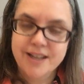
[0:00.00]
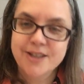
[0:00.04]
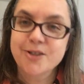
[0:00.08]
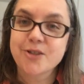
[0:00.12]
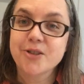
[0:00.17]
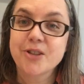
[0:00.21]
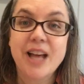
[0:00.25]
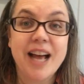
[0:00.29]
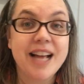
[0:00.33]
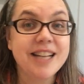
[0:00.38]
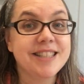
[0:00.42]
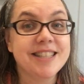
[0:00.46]

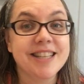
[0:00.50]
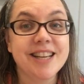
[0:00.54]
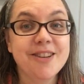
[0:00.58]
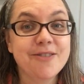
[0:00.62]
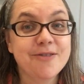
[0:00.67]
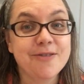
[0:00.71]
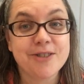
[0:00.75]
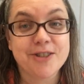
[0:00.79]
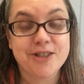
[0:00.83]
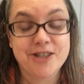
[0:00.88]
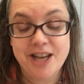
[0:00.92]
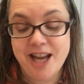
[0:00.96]
So that's
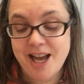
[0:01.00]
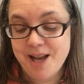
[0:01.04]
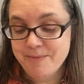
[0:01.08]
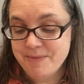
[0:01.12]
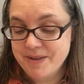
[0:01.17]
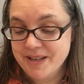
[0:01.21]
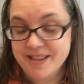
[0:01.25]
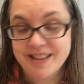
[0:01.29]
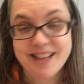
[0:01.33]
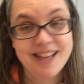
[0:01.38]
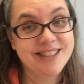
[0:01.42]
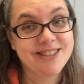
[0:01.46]
it for
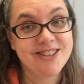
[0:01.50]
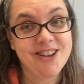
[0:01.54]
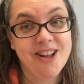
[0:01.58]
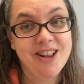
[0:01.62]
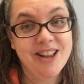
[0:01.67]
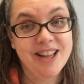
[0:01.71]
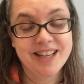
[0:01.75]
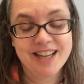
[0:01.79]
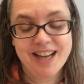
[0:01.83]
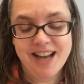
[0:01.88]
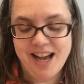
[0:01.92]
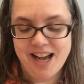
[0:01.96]
shopping. That's
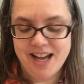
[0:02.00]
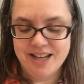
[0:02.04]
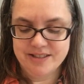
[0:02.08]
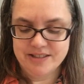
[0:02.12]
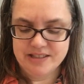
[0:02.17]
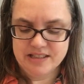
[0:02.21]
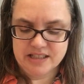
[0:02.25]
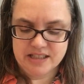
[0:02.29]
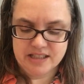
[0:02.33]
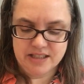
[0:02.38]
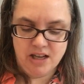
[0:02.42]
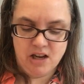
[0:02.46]
all I got.
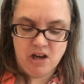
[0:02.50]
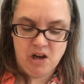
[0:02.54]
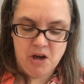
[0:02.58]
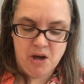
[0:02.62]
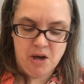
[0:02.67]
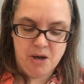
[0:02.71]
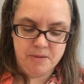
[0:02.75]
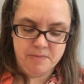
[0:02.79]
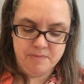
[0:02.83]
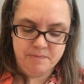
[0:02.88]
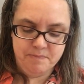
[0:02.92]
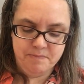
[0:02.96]

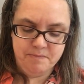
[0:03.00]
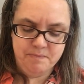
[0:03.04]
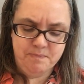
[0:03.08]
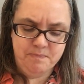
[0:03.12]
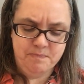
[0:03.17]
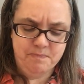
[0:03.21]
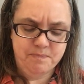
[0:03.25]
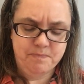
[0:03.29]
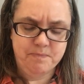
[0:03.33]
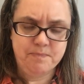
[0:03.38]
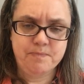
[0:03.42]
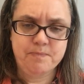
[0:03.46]
Um,
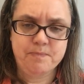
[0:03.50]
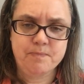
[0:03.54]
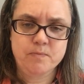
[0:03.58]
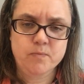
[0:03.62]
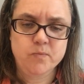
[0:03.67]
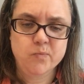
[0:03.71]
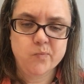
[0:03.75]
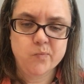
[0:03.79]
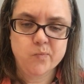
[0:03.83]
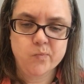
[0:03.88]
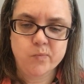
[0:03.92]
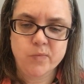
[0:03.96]

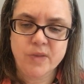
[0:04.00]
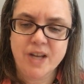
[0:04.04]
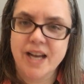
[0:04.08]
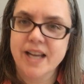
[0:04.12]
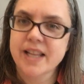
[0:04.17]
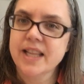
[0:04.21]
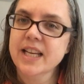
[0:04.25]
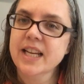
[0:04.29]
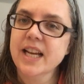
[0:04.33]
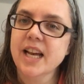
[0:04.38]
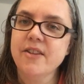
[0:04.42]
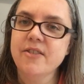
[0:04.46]
I
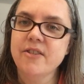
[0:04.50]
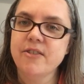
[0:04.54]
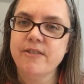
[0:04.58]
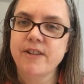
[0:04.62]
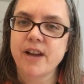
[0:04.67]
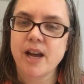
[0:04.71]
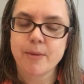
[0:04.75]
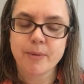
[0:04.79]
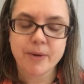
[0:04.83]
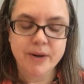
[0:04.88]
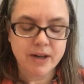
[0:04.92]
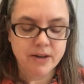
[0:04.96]
think I have a
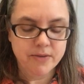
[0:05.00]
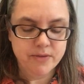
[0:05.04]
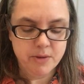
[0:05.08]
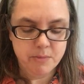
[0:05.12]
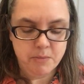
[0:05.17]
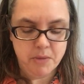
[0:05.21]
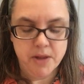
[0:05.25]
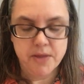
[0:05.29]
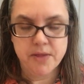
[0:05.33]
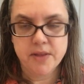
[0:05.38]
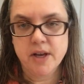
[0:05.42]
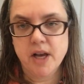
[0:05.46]
fabric of the
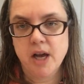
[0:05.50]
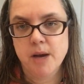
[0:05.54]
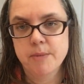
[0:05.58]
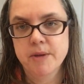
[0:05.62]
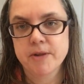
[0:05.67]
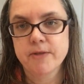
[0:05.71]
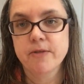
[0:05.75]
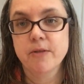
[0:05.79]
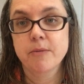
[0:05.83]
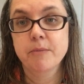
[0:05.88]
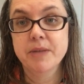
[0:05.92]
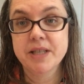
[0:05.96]
month
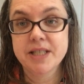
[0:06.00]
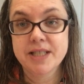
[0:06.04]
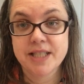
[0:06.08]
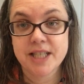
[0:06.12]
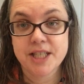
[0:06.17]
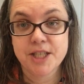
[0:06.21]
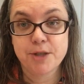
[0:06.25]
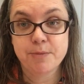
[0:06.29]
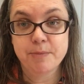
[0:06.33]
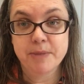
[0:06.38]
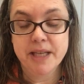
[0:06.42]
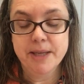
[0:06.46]
coming from
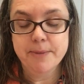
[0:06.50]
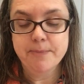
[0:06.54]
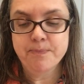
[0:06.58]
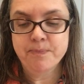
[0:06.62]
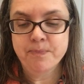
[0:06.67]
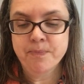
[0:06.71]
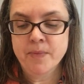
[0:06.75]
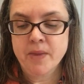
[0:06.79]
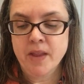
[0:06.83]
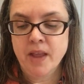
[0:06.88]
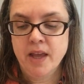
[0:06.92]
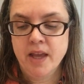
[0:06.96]
Bestitchme.
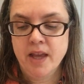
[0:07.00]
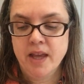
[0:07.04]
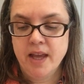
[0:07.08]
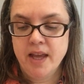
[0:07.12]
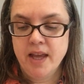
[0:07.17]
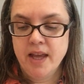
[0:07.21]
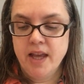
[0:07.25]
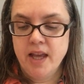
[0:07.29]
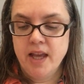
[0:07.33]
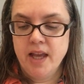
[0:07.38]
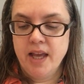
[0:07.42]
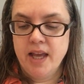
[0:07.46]

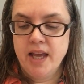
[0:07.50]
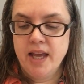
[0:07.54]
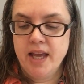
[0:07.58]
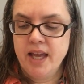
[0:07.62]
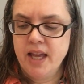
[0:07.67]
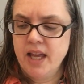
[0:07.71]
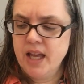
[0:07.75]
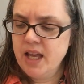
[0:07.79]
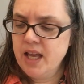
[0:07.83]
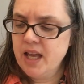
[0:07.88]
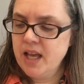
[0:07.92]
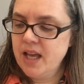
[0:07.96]

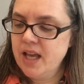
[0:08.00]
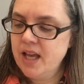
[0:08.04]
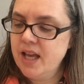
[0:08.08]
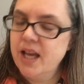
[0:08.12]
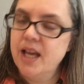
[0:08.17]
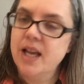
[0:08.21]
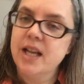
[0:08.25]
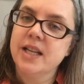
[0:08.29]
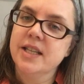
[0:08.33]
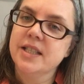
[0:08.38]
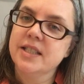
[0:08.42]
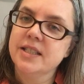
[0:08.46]

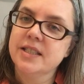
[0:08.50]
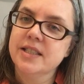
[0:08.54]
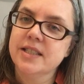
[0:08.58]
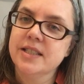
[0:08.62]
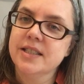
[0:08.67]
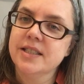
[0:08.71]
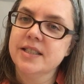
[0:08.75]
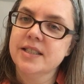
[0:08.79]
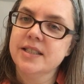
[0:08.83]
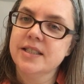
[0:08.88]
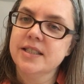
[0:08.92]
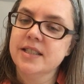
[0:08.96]

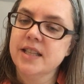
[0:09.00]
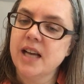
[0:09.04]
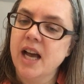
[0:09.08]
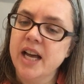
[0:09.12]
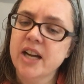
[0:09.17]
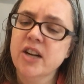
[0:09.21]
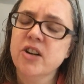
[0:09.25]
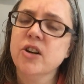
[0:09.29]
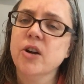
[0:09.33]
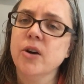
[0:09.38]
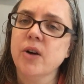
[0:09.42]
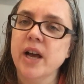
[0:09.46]
And
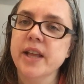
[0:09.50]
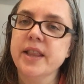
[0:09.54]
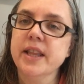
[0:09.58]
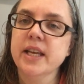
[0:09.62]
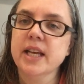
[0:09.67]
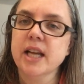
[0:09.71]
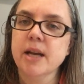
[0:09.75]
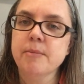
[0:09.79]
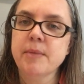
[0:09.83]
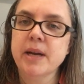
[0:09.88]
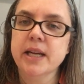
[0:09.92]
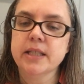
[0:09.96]
I don't know, I
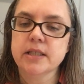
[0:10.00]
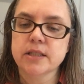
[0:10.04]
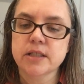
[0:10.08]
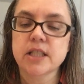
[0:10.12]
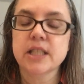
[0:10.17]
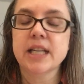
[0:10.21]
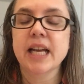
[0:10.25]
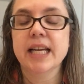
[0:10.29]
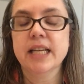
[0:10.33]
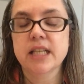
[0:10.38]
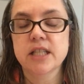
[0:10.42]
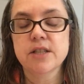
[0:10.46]
think I might,
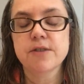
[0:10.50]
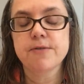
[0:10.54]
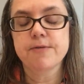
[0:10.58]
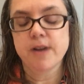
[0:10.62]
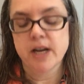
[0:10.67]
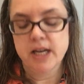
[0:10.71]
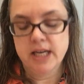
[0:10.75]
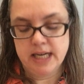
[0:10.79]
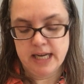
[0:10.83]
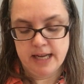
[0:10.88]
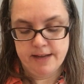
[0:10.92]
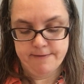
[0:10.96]
tonight is a
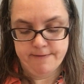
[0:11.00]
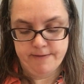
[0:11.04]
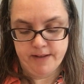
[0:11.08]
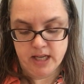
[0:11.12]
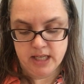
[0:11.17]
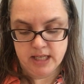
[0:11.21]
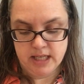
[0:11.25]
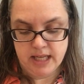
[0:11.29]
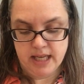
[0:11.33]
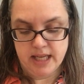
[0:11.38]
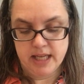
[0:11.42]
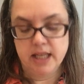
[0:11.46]
Friday night
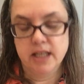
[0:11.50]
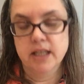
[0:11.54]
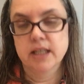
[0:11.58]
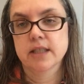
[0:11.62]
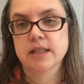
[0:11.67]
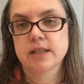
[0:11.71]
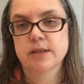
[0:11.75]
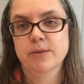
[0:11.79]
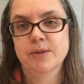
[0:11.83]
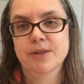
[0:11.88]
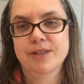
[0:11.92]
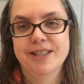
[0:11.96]
fight night.
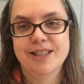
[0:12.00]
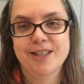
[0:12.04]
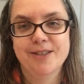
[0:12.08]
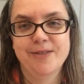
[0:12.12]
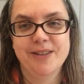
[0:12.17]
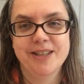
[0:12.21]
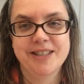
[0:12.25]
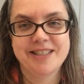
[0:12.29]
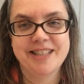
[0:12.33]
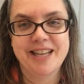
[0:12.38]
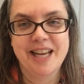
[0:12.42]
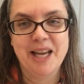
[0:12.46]
We'll see
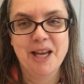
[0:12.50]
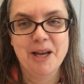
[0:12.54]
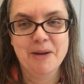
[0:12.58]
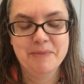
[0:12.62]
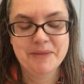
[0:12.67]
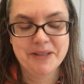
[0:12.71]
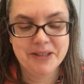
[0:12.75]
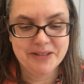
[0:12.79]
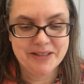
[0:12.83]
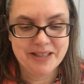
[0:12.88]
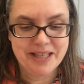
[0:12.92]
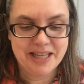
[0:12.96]
if I stay
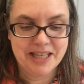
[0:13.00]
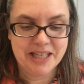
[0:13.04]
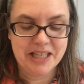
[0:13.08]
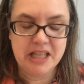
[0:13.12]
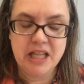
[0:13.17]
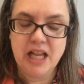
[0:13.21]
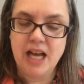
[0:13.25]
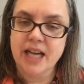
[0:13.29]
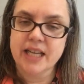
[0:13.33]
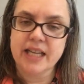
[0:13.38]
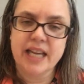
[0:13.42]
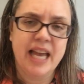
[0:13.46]
up till 10
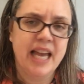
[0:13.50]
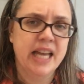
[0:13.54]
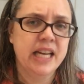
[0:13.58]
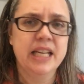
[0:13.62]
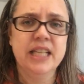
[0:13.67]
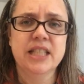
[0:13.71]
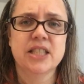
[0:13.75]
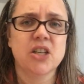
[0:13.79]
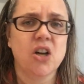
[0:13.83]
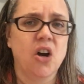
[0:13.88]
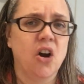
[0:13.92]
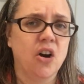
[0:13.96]
o'clock. And
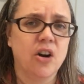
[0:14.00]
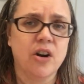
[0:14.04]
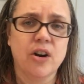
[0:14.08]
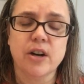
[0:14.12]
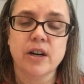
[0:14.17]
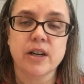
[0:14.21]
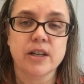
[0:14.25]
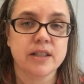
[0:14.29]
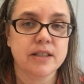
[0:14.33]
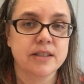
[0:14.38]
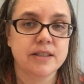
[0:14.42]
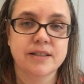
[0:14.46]
it's
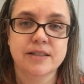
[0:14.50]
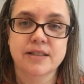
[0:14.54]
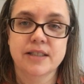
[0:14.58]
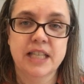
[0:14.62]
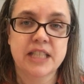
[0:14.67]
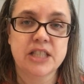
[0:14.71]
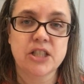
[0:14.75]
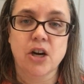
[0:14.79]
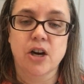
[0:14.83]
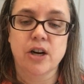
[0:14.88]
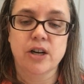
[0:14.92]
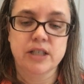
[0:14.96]
hard.
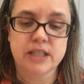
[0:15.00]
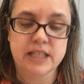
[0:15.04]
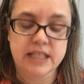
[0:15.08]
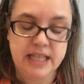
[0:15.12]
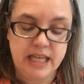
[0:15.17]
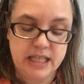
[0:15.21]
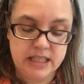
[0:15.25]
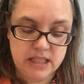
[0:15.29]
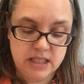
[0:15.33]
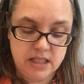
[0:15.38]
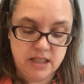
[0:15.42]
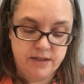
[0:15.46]
It's hard to
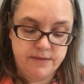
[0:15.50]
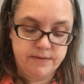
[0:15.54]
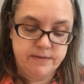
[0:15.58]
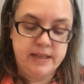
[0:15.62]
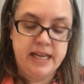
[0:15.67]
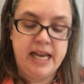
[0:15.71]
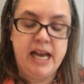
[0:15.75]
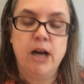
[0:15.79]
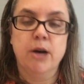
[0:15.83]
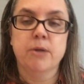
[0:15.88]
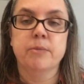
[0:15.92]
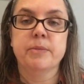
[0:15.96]
get stuff
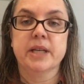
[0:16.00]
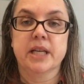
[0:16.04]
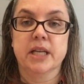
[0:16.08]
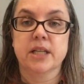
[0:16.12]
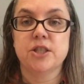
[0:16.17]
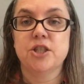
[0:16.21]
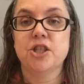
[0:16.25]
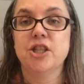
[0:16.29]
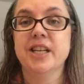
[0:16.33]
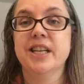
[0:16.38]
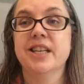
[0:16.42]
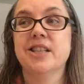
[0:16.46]
now
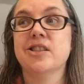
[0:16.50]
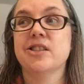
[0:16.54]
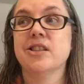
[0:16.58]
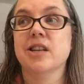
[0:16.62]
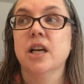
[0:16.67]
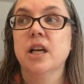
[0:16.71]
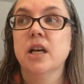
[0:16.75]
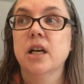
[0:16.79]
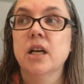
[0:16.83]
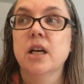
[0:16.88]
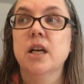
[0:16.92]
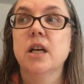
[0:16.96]
because she has
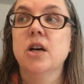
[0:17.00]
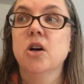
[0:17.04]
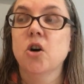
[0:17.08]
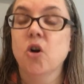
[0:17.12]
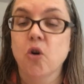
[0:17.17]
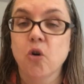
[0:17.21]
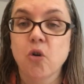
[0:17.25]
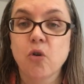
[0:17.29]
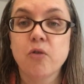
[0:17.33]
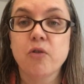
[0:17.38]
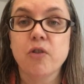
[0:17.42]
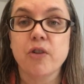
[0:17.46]

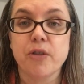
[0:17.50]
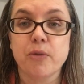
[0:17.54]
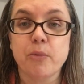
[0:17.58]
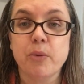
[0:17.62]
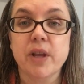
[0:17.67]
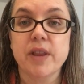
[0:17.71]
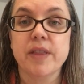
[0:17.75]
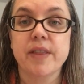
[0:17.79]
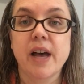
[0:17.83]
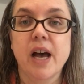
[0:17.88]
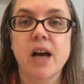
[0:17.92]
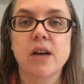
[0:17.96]
over
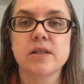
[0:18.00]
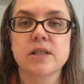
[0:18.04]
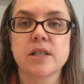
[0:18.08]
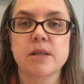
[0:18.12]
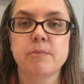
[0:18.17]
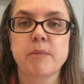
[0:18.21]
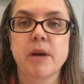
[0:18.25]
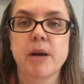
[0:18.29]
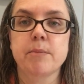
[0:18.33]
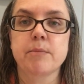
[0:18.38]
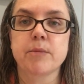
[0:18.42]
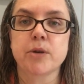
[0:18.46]

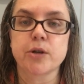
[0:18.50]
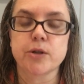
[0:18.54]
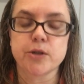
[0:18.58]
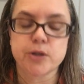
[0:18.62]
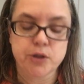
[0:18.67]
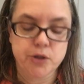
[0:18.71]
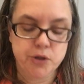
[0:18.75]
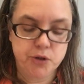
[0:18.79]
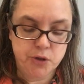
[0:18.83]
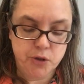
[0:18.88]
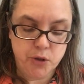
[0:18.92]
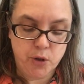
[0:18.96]
3,000
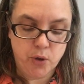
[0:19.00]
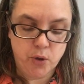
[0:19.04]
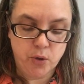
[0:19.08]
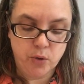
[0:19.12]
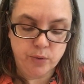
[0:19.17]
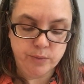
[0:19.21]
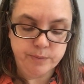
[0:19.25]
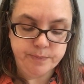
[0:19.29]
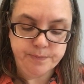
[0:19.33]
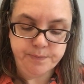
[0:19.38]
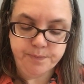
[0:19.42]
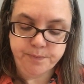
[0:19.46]
members.
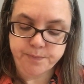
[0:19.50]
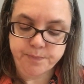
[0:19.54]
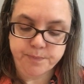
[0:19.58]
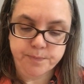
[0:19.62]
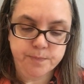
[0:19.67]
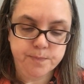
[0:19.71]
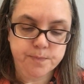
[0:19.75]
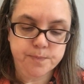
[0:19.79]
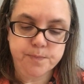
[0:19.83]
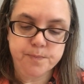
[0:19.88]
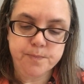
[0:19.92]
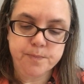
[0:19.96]
So
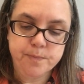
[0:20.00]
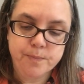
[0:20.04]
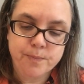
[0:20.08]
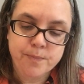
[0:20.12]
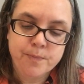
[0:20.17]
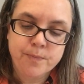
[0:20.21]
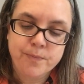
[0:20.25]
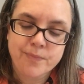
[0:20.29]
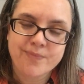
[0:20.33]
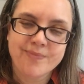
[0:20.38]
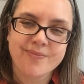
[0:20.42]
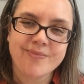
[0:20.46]

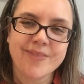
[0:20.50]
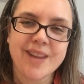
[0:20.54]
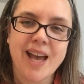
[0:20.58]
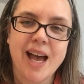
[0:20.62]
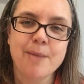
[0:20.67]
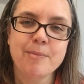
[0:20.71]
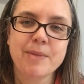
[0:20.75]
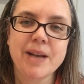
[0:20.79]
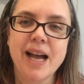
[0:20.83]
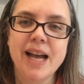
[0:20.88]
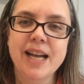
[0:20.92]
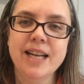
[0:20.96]

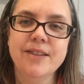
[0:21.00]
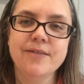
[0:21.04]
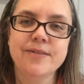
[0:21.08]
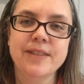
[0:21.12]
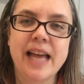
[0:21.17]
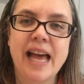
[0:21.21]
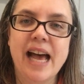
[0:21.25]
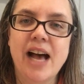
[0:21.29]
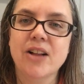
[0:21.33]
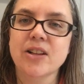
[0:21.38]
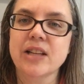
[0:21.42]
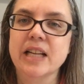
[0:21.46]
I'm kind of
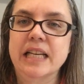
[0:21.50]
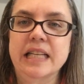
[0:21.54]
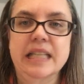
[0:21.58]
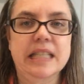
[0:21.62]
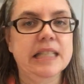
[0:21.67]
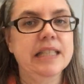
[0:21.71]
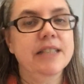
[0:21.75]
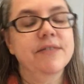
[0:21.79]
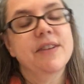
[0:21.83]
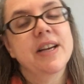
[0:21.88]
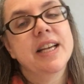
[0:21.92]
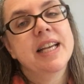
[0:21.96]
now
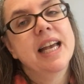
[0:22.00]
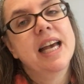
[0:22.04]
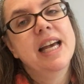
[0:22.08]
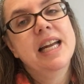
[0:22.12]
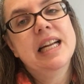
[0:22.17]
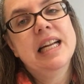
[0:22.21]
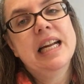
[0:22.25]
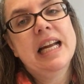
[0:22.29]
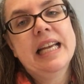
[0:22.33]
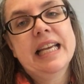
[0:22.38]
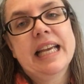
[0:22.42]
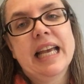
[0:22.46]
like, if I
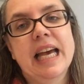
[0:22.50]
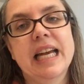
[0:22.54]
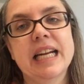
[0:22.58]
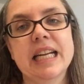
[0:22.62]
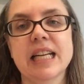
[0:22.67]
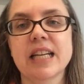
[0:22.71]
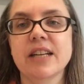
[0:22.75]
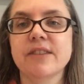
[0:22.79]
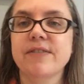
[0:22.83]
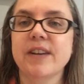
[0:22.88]
get it, I get it.